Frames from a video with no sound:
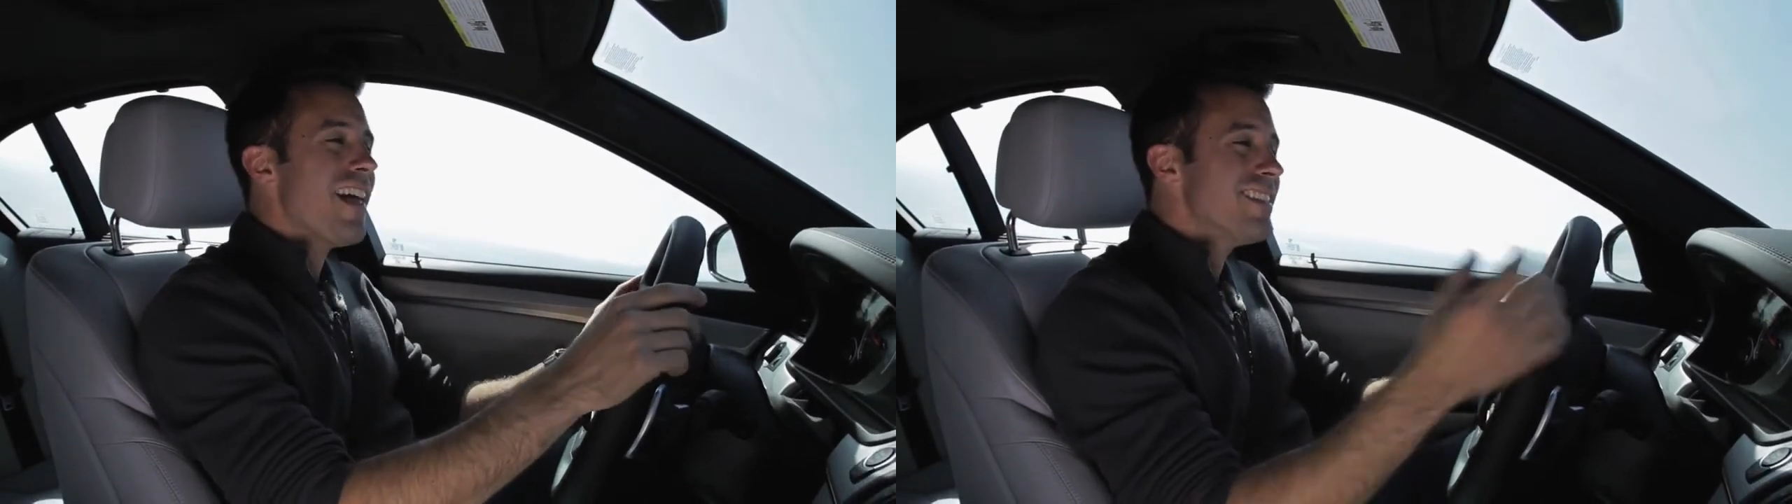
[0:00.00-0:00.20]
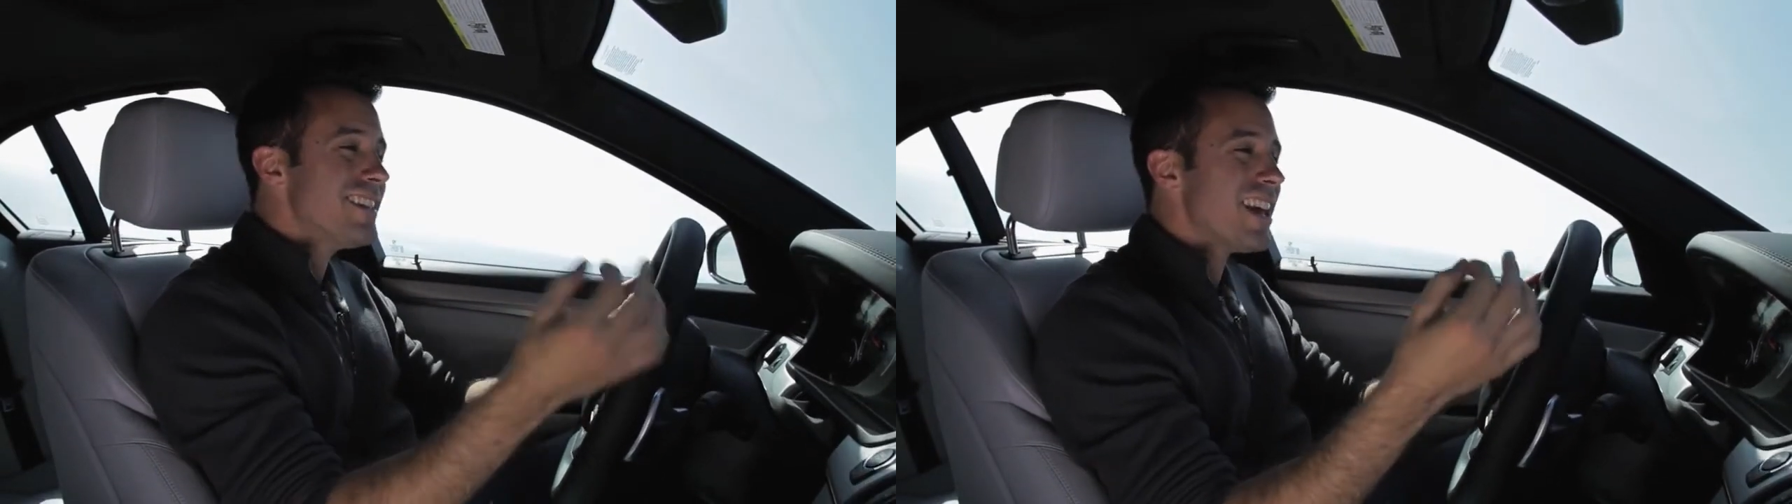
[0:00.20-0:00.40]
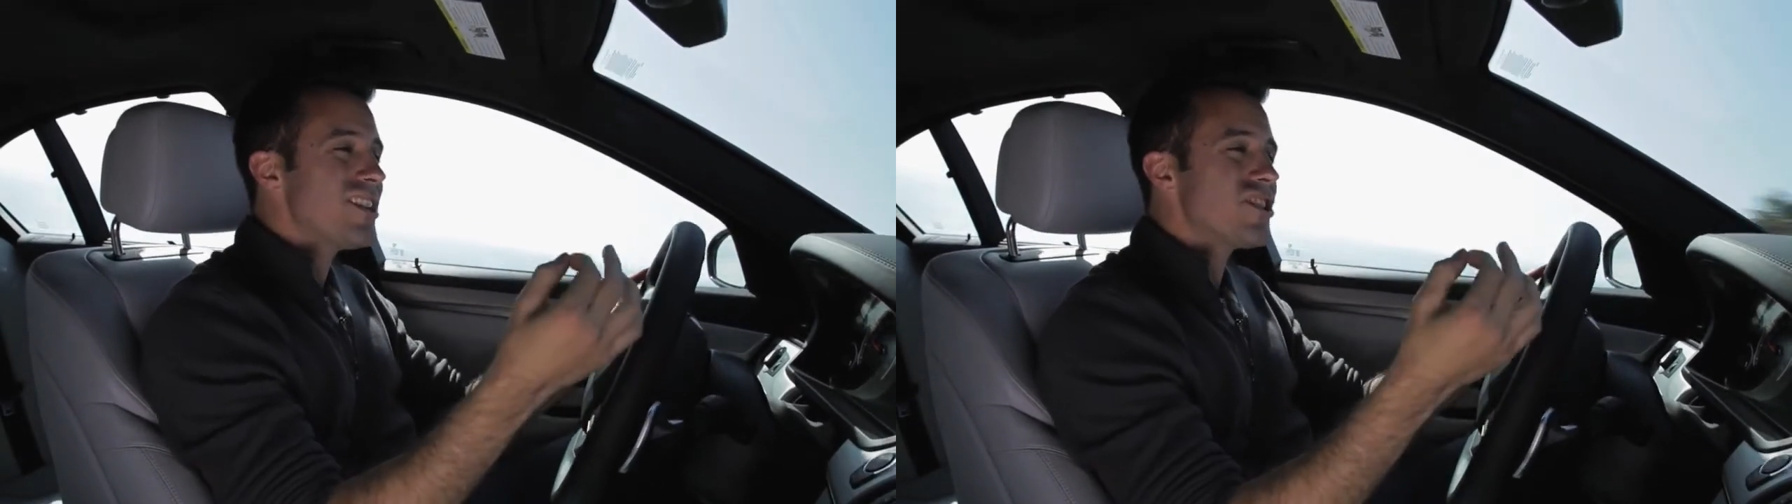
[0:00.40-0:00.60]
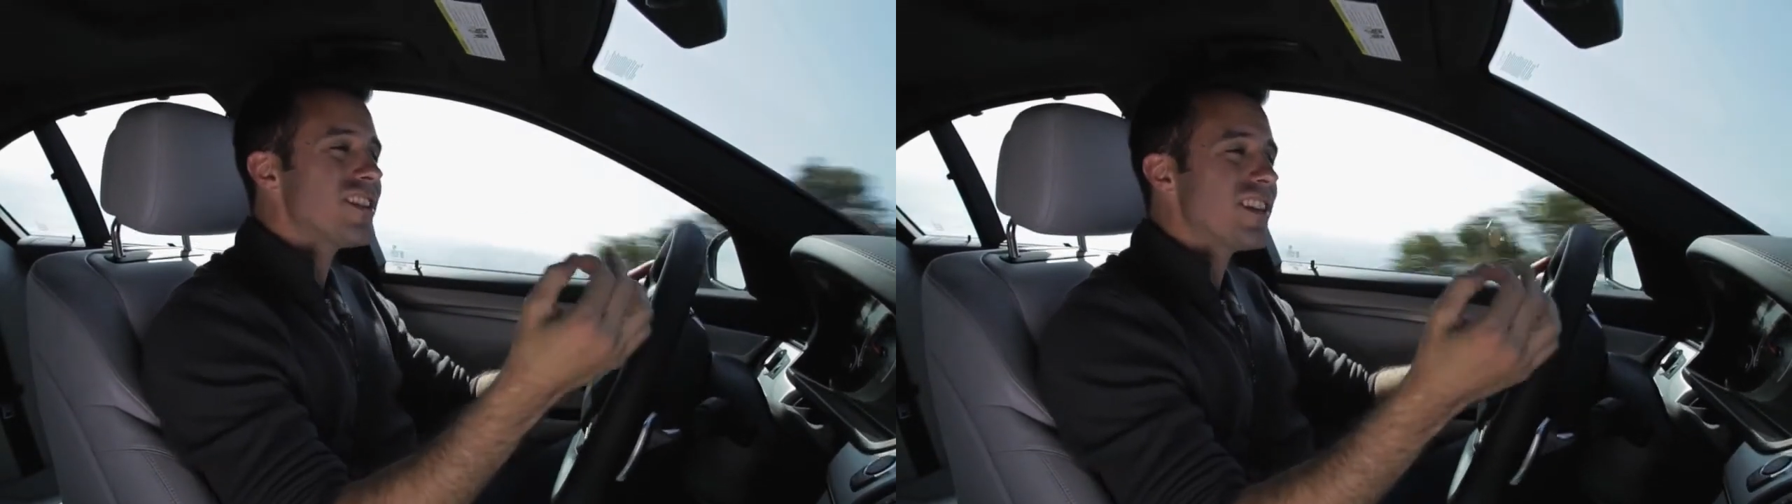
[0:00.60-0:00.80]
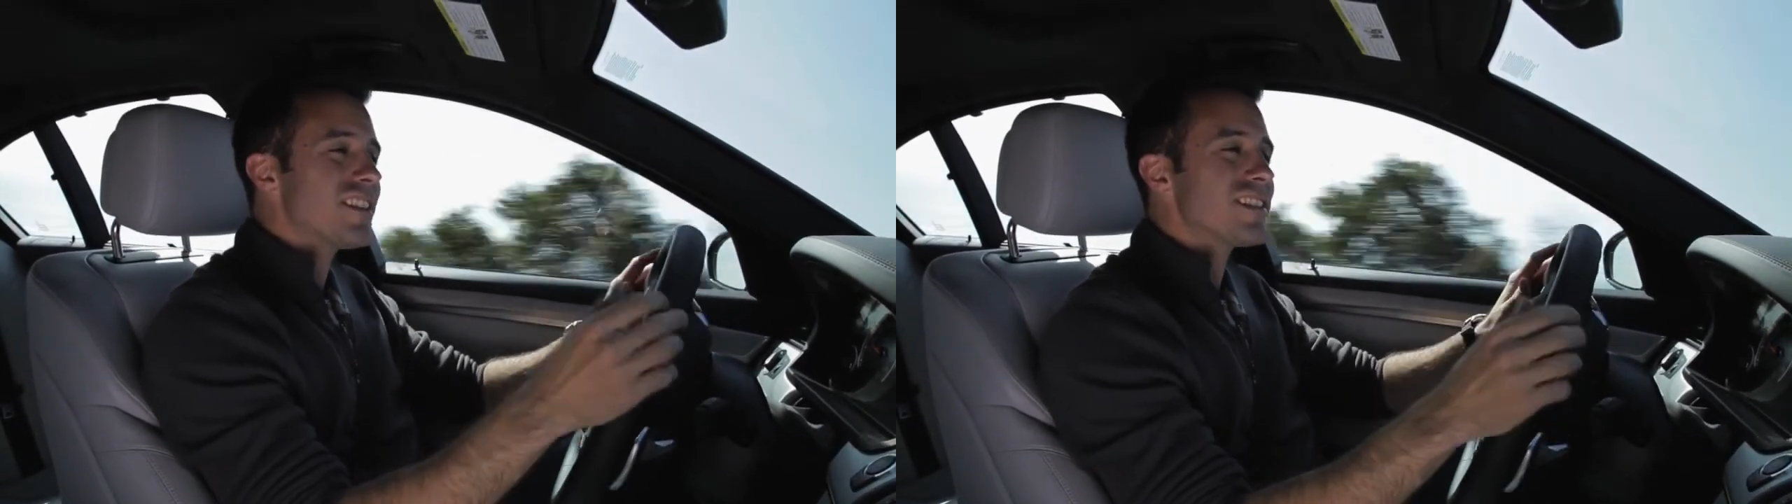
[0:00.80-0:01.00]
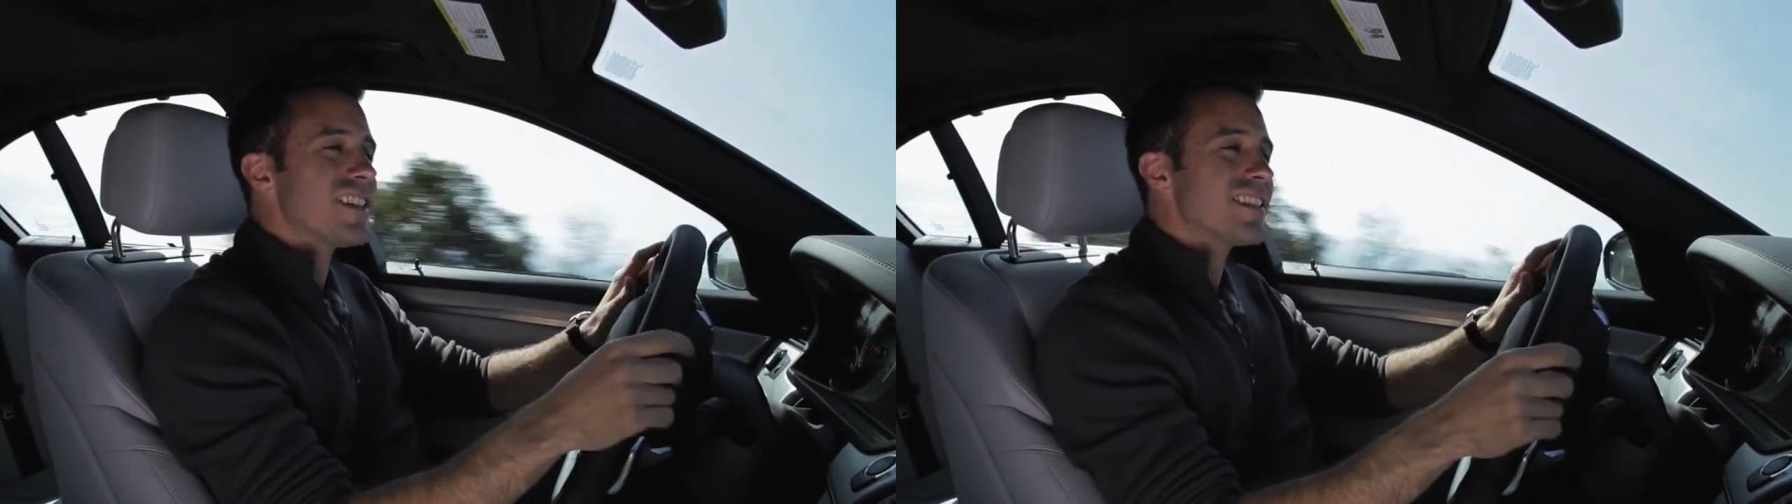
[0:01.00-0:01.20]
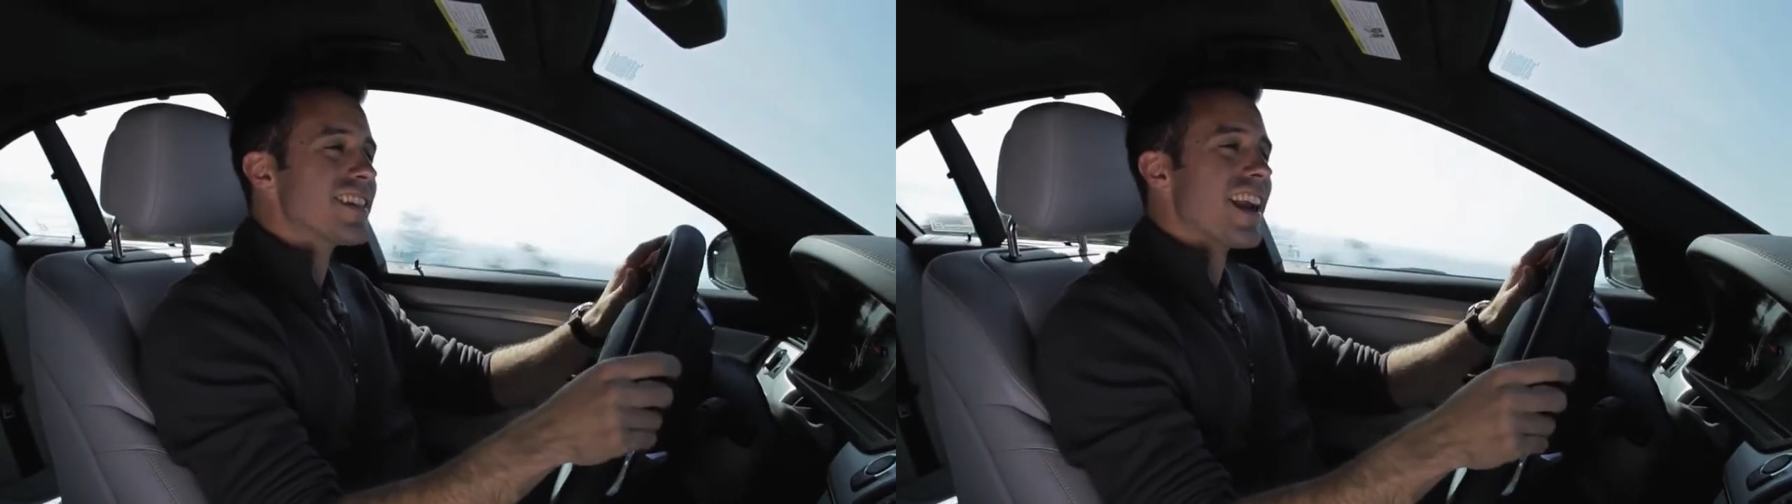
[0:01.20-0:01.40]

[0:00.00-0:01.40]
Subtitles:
this engine does things